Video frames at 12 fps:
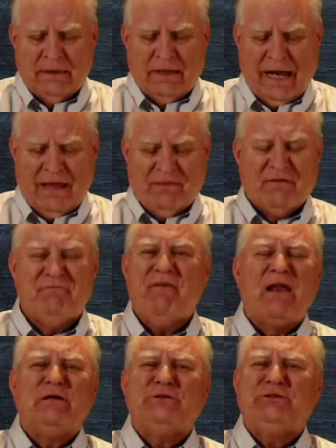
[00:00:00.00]
and the
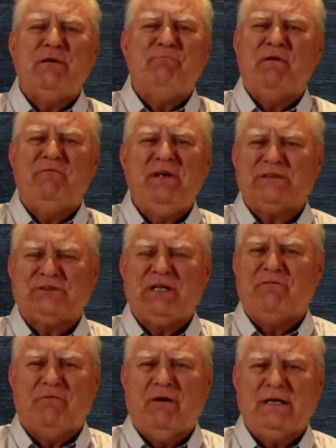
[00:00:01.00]
fellowship of His
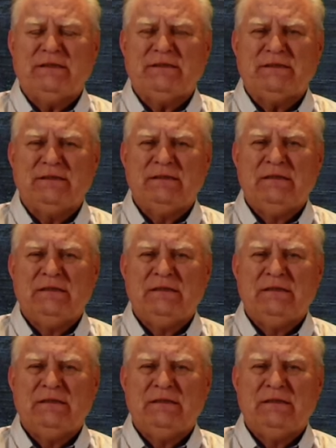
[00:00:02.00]
sufferings.